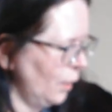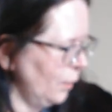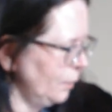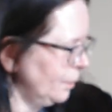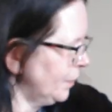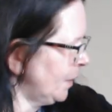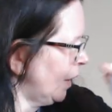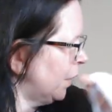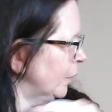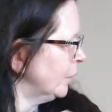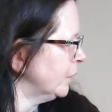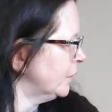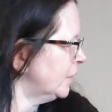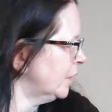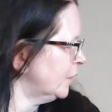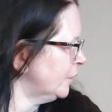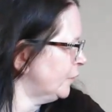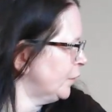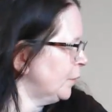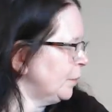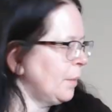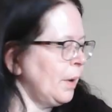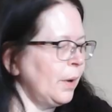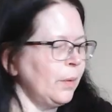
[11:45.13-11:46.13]
Oh, that was
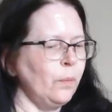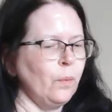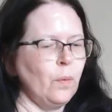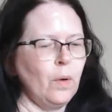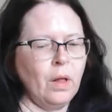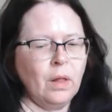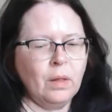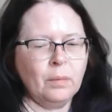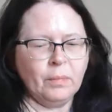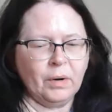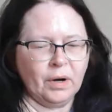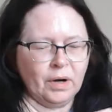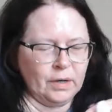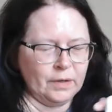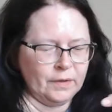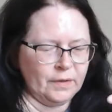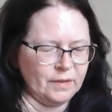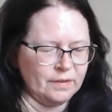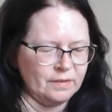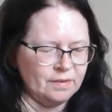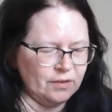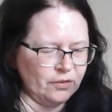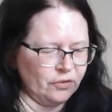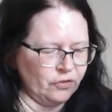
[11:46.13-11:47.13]
it for my Walmart.
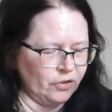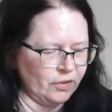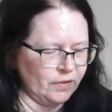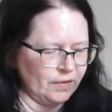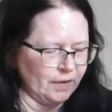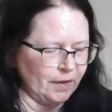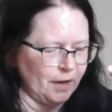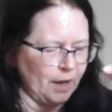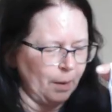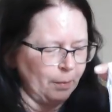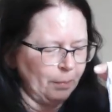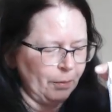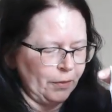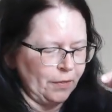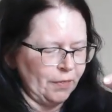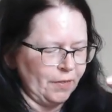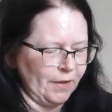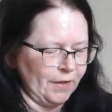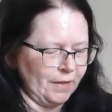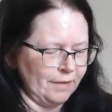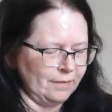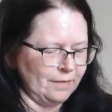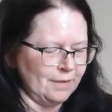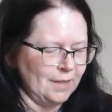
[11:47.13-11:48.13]
This is just a couple
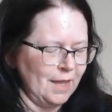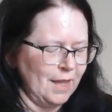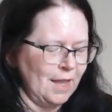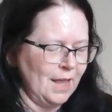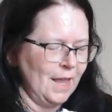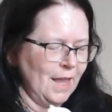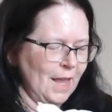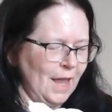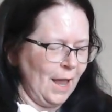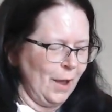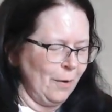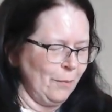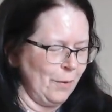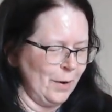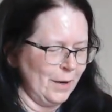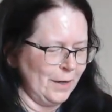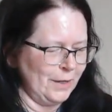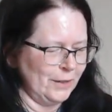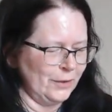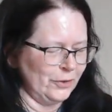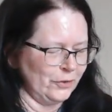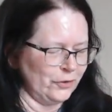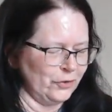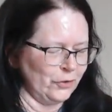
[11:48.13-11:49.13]
things I
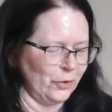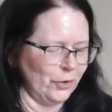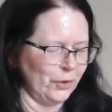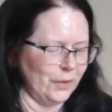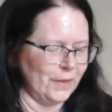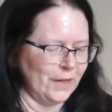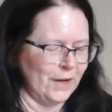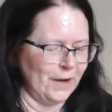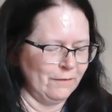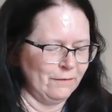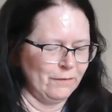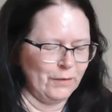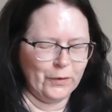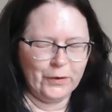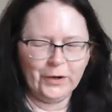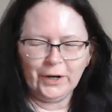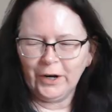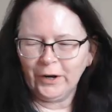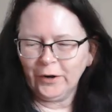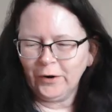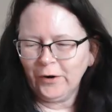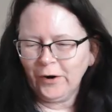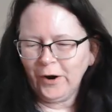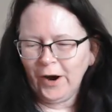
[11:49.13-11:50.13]
wanted to show you that I found
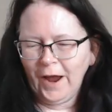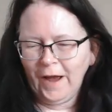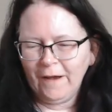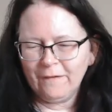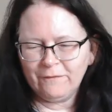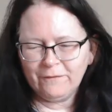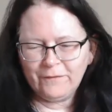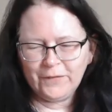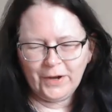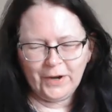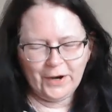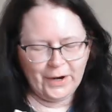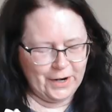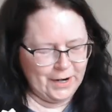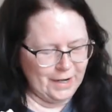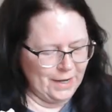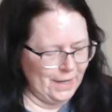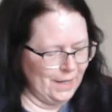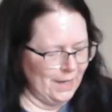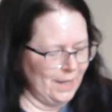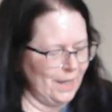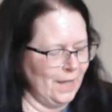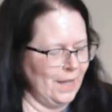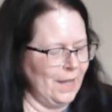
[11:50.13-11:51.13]
at a craft fair.
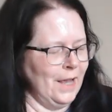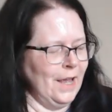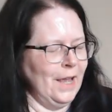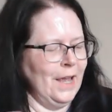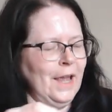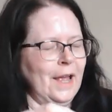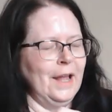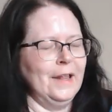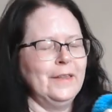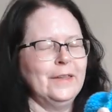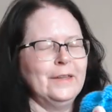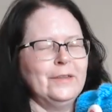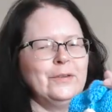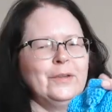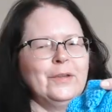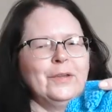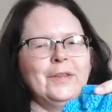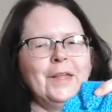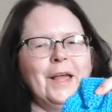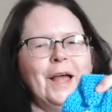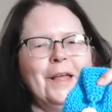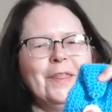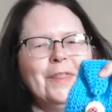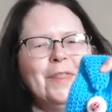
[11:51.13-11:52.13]
And this
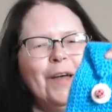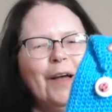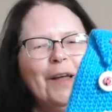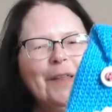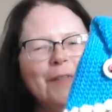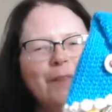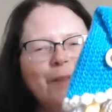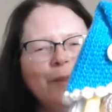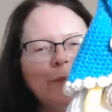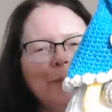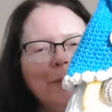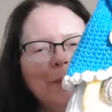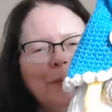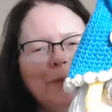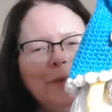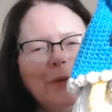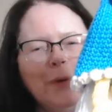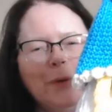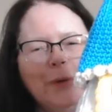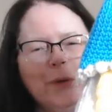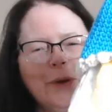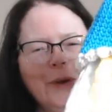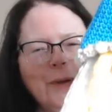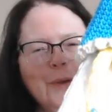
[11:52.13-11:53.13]
is, I thought this was
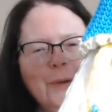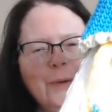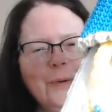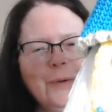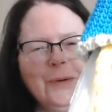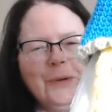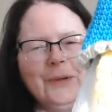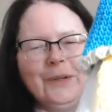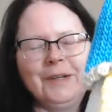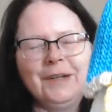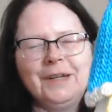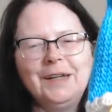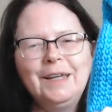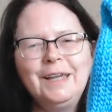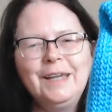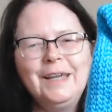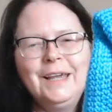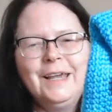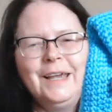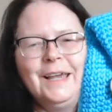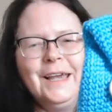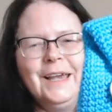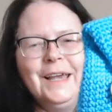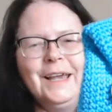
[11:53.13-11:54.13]
so cute.
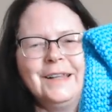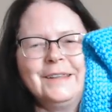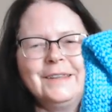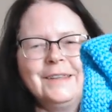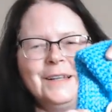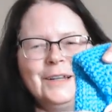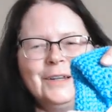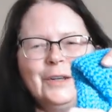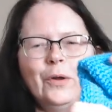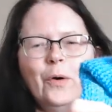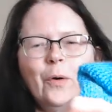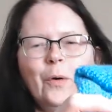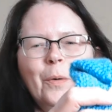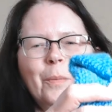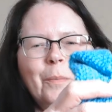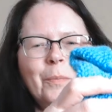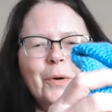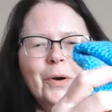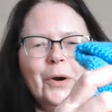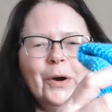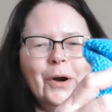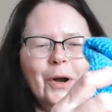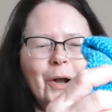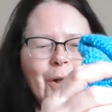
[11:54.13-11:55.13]
It's a
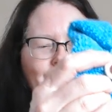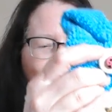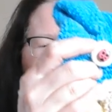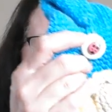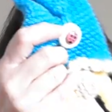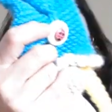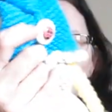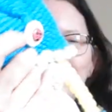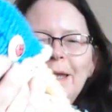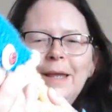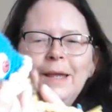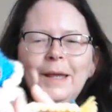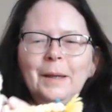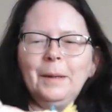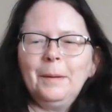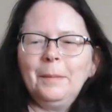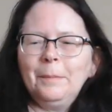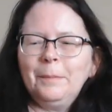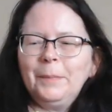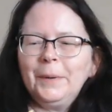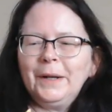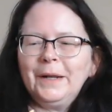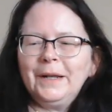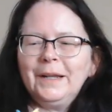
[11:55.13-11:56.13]
gnome girl,
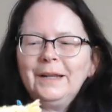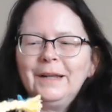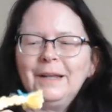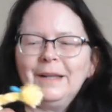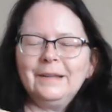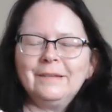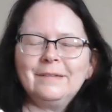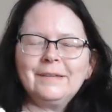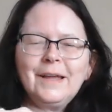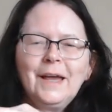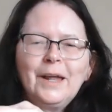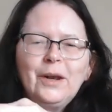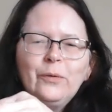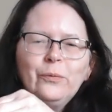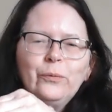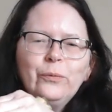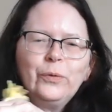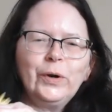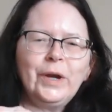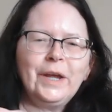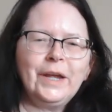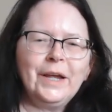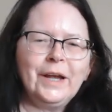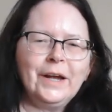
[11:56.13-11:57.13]
but and it's got a
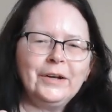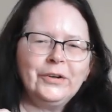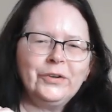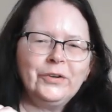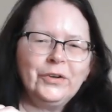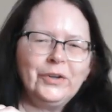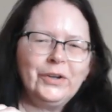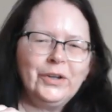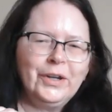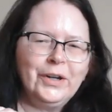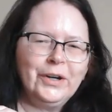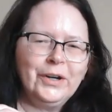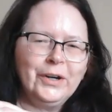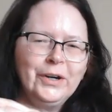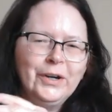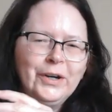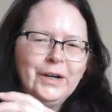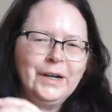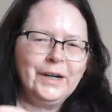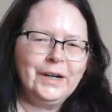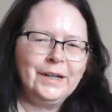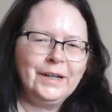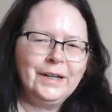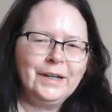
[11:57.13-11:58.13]
ring under
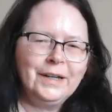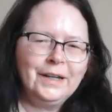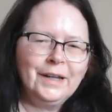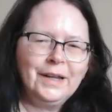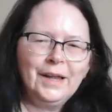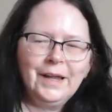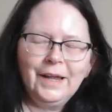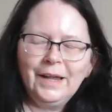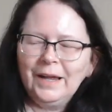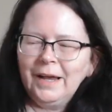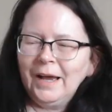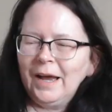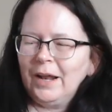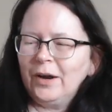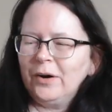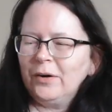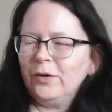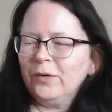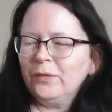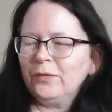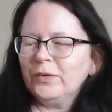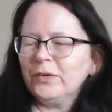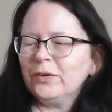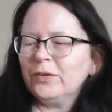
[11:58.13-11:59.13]
here. I
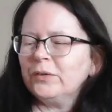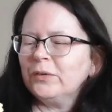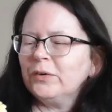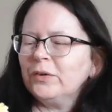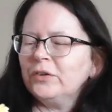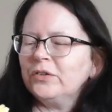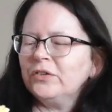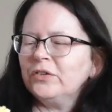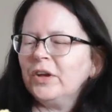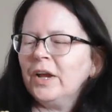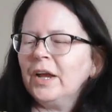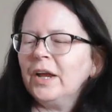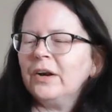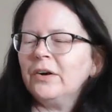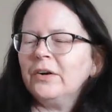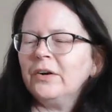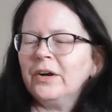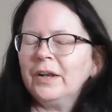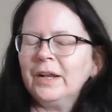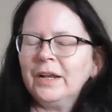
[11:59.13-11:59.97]
don't know if it's crocheted